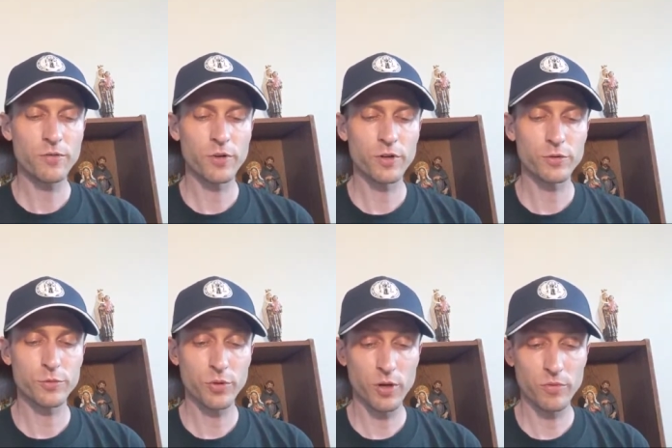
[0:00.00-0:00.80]
was
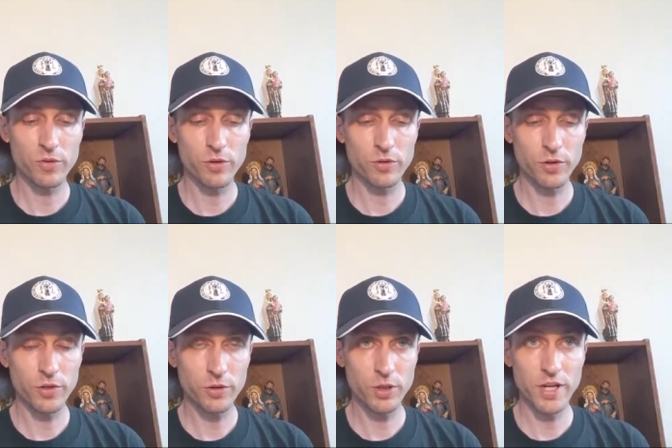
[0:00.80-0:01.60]
Pope for
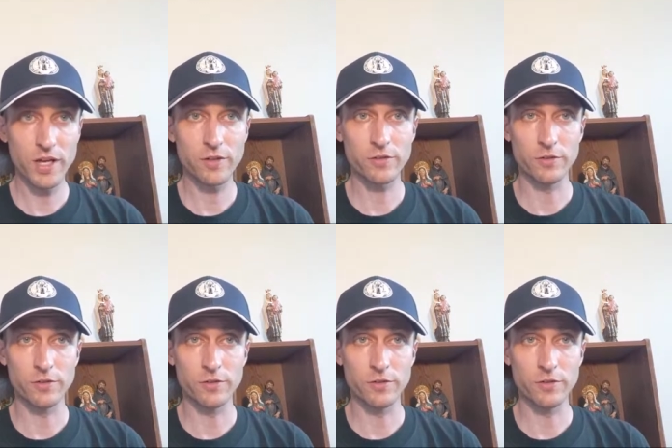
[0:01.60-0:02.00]
33 days